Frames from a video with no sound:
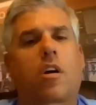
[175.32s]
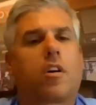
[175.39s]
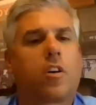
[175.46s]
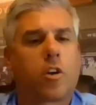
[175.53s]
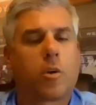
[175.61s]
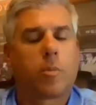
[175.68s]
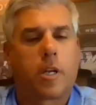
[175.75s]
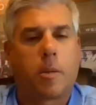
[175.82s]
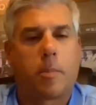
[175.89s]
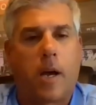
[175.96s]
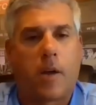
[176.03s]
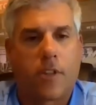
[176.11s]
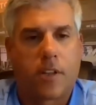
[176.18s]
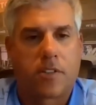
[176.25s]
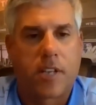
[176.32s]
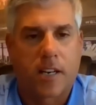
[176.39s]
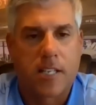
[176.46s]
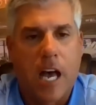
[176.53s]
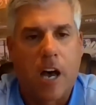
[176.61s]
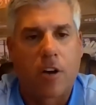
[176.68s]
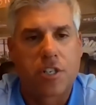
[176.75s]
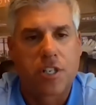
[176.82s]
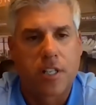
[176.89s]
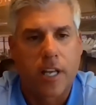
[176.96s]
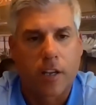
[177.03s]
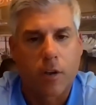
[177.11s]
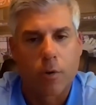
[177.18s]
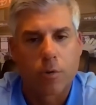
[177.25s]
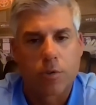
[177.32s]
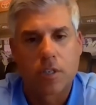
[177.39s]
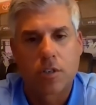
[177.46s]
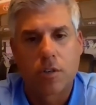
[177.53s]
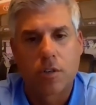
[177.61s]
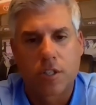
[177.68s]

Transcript: a little bit about the technology that goes into the